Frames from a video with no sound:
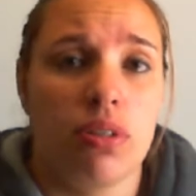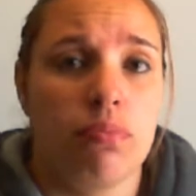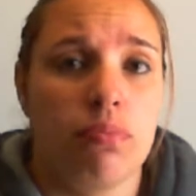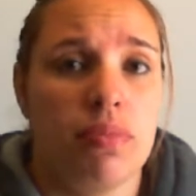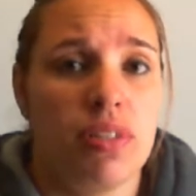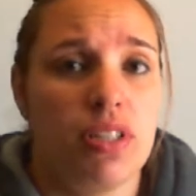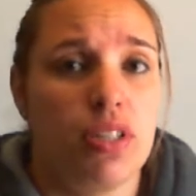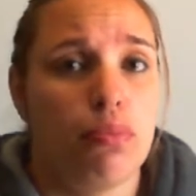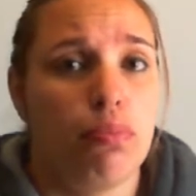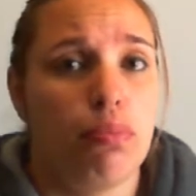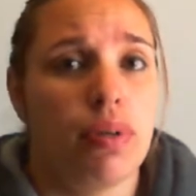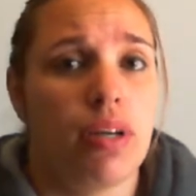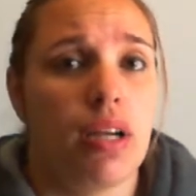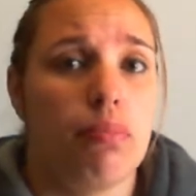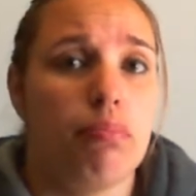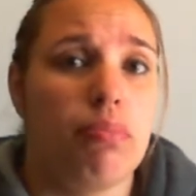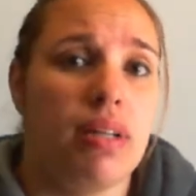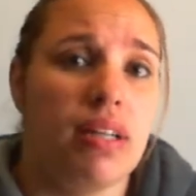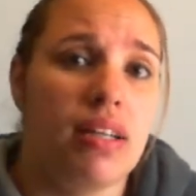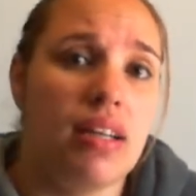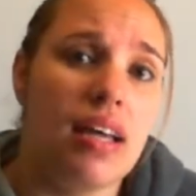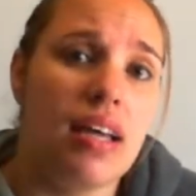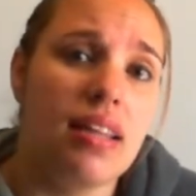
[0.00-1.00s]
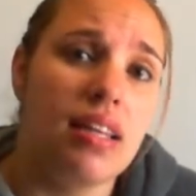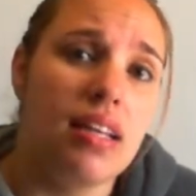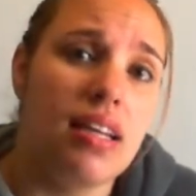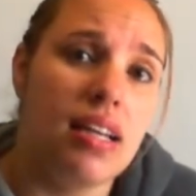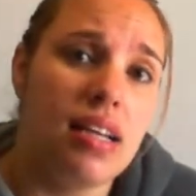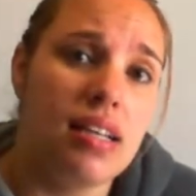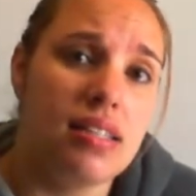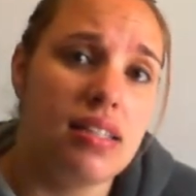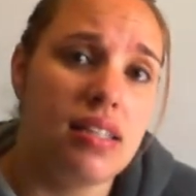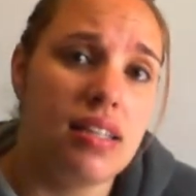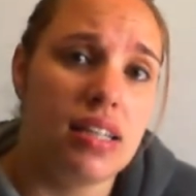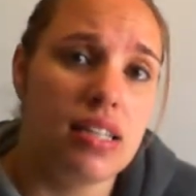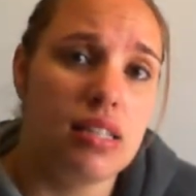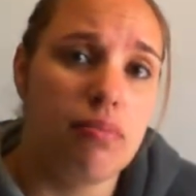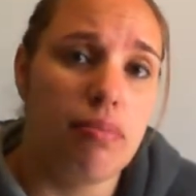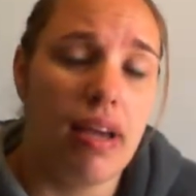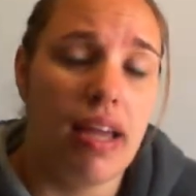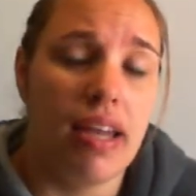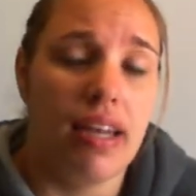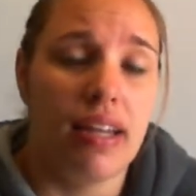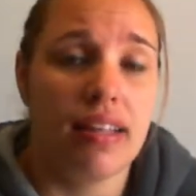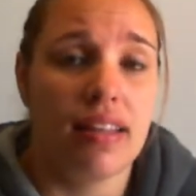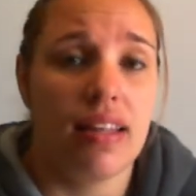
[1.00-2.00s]
me to put up another lesson
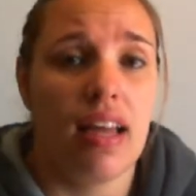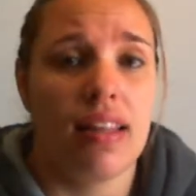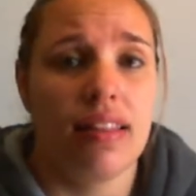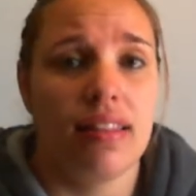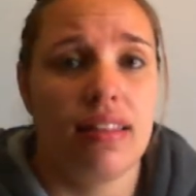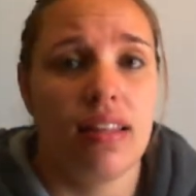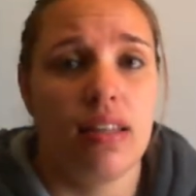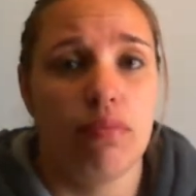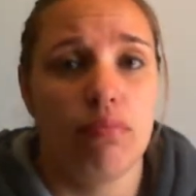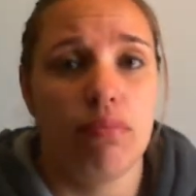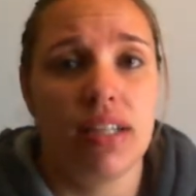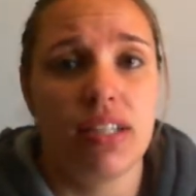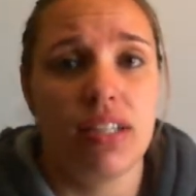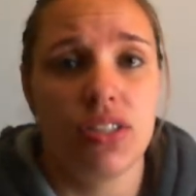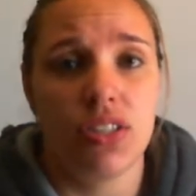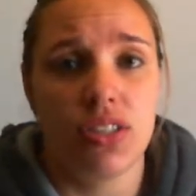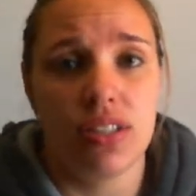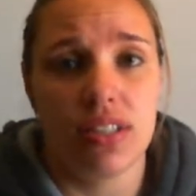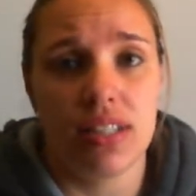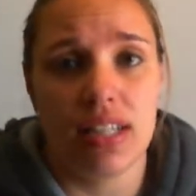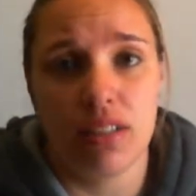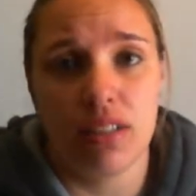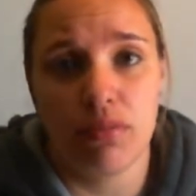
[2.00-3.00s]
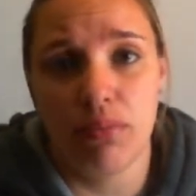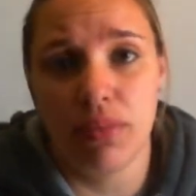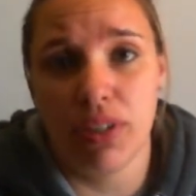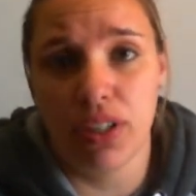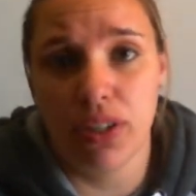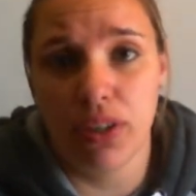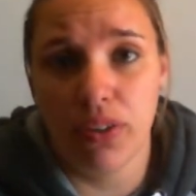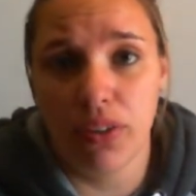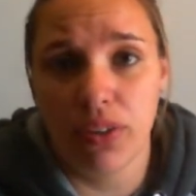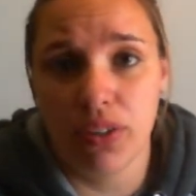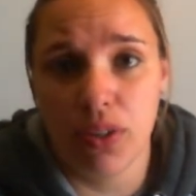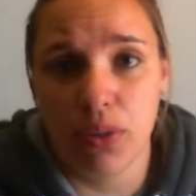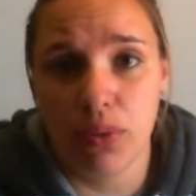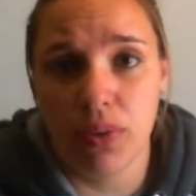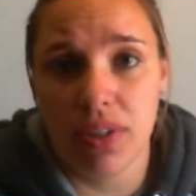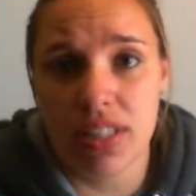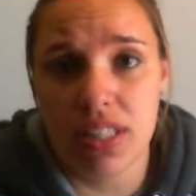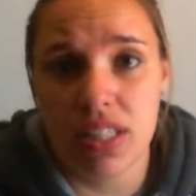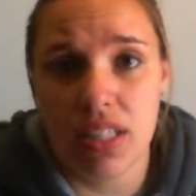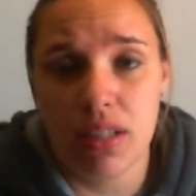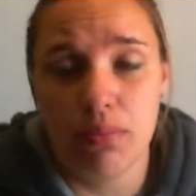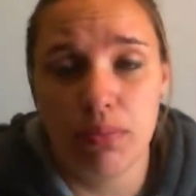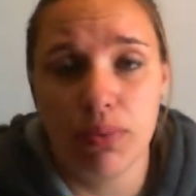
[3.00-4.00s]
explaining that, then please just let me know on the
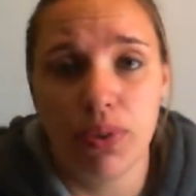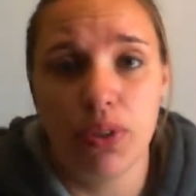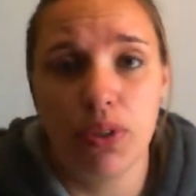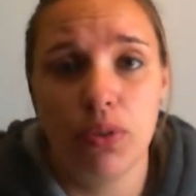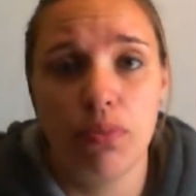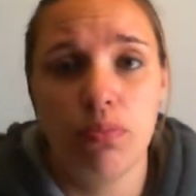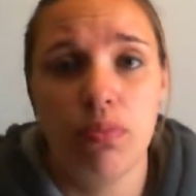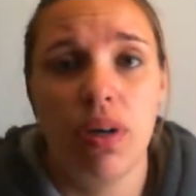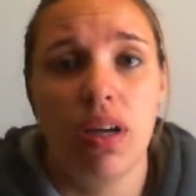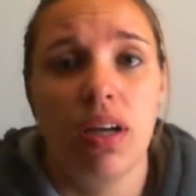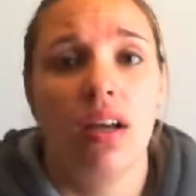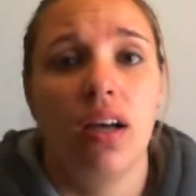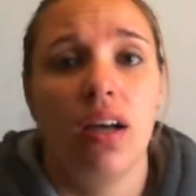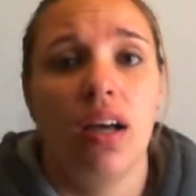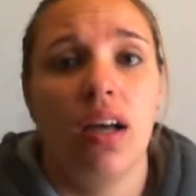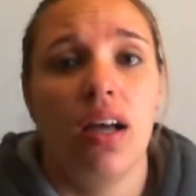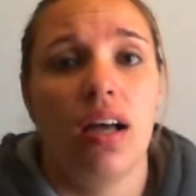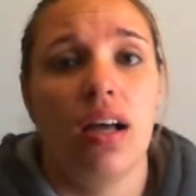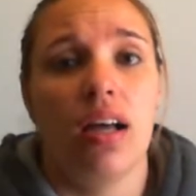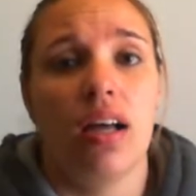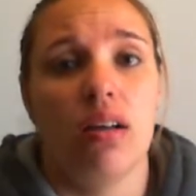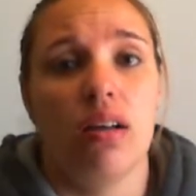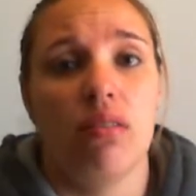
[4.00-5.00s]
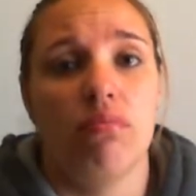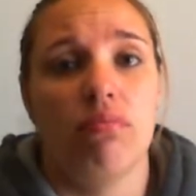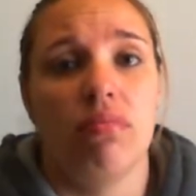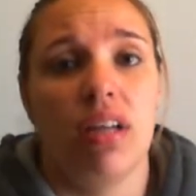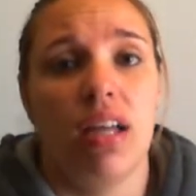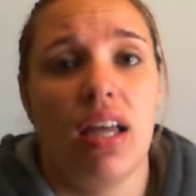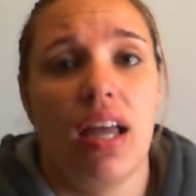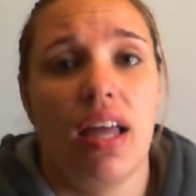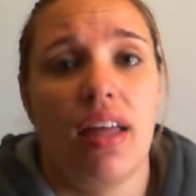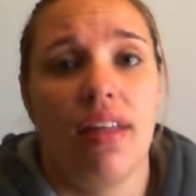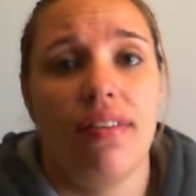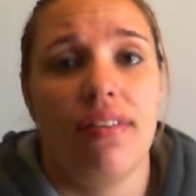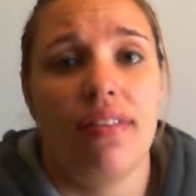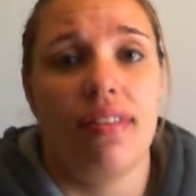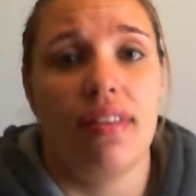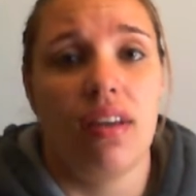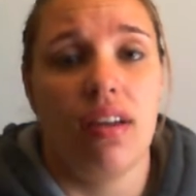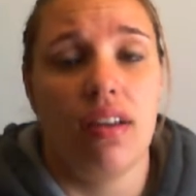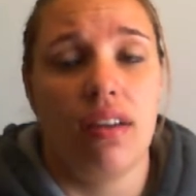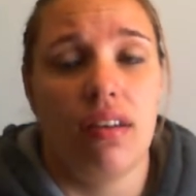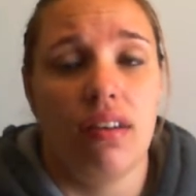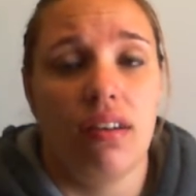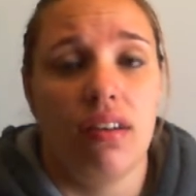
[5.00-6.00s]
WhatsApp group, and
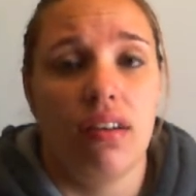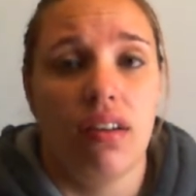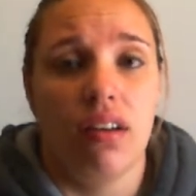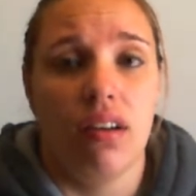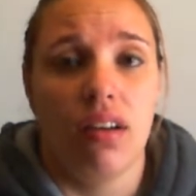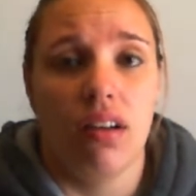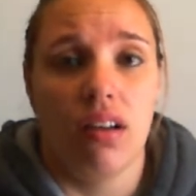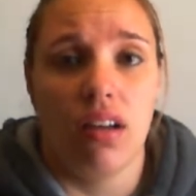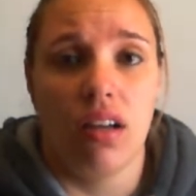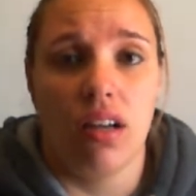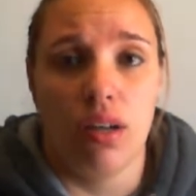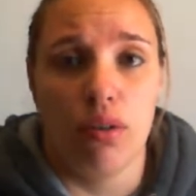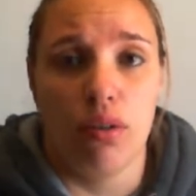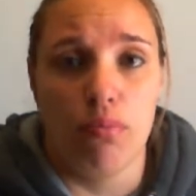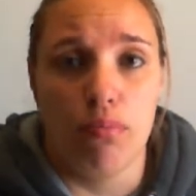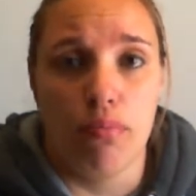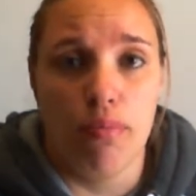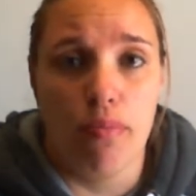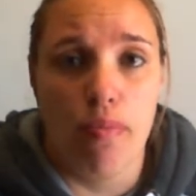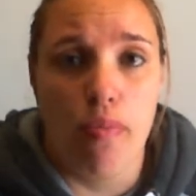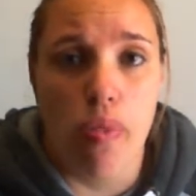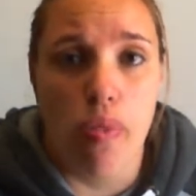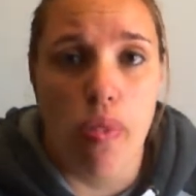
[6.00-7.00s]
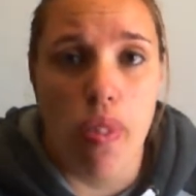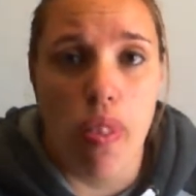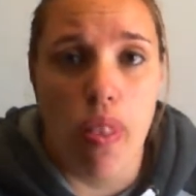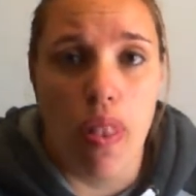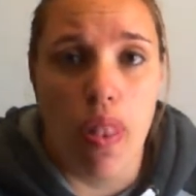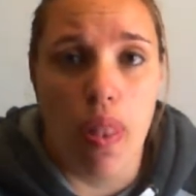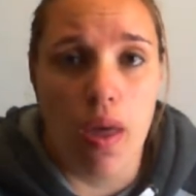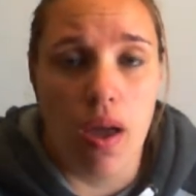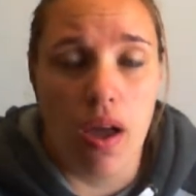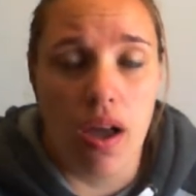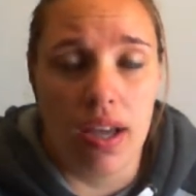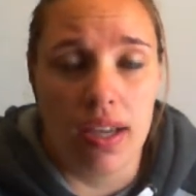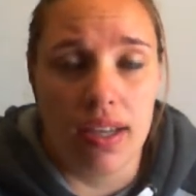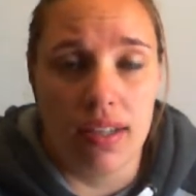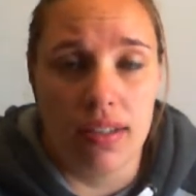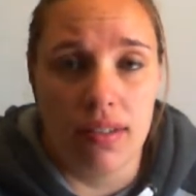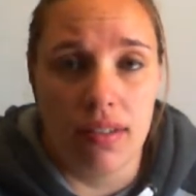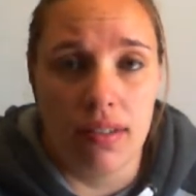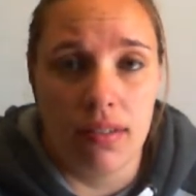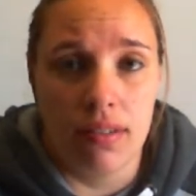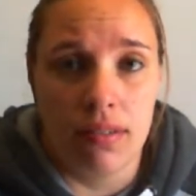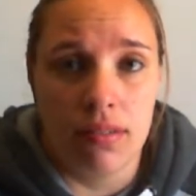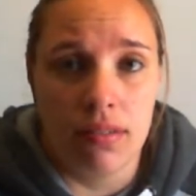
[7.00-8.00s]
then I
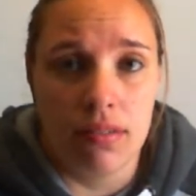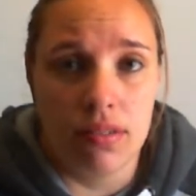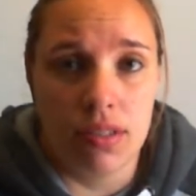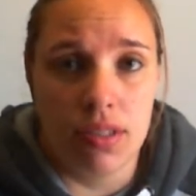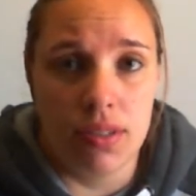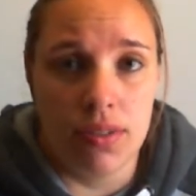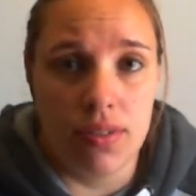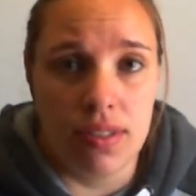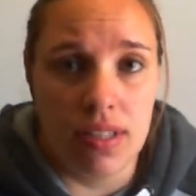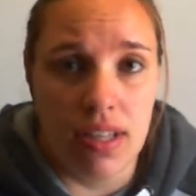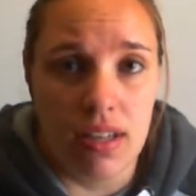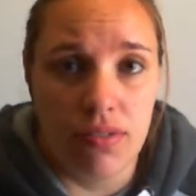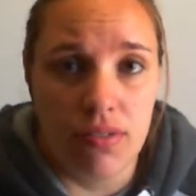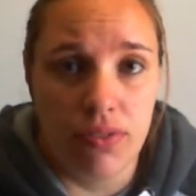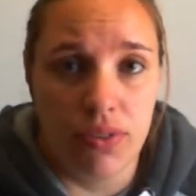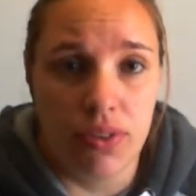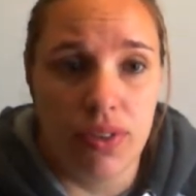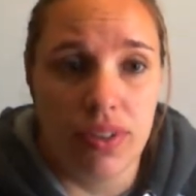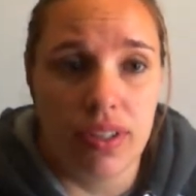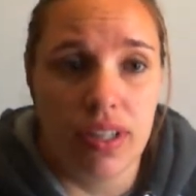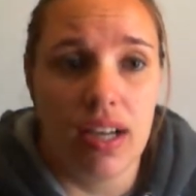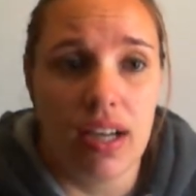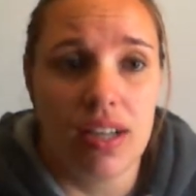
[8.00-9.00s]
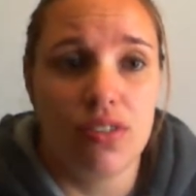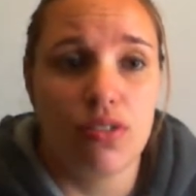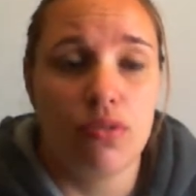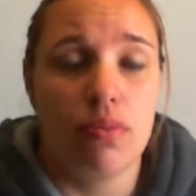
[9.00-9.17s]
can do that for you guys.